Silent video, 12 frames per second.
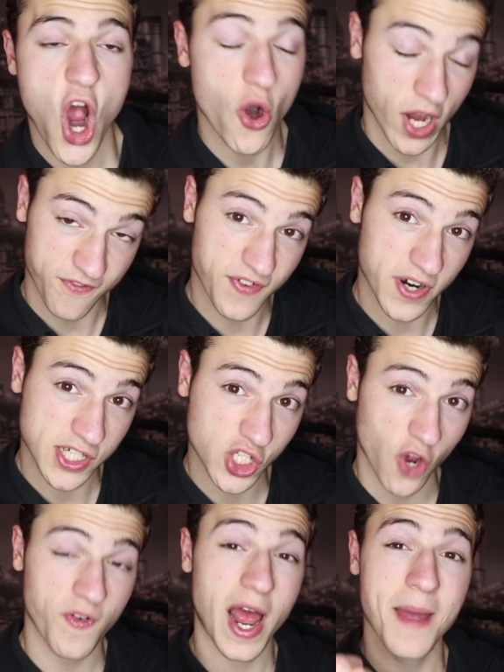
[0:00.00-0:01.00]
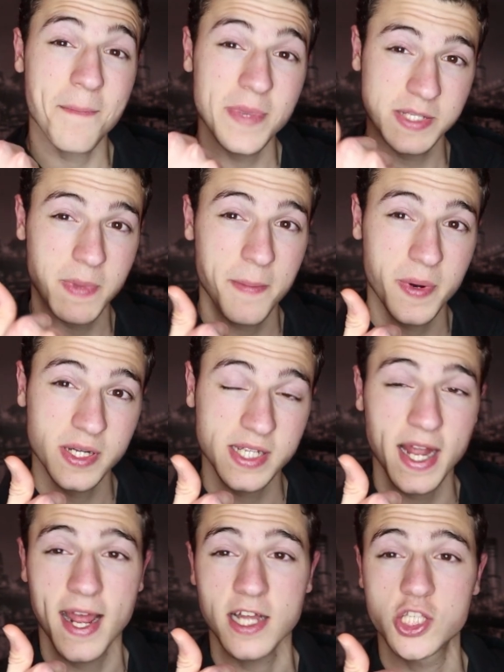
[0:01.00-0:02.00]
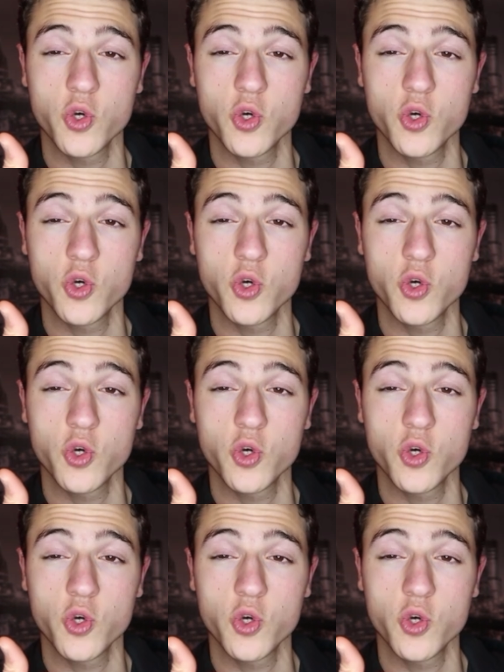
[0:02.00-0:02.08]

All right, first off, I missed my bus and had